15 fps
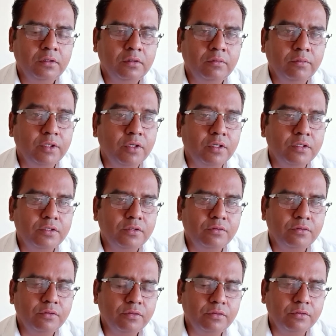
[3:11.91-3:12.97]
because you
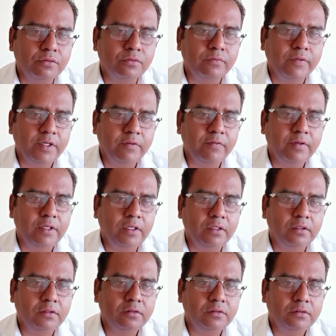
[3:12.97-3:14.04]
know very well
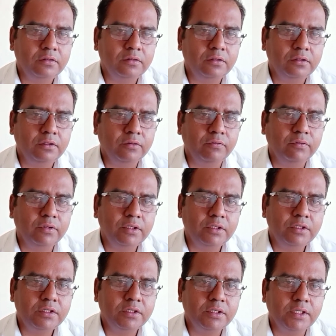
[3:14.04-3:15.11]
the
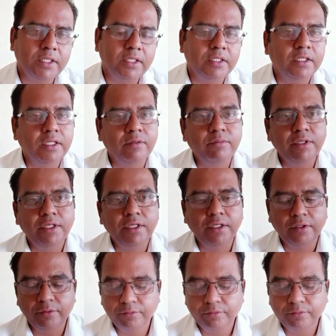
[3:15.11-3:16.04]
words and their meaning.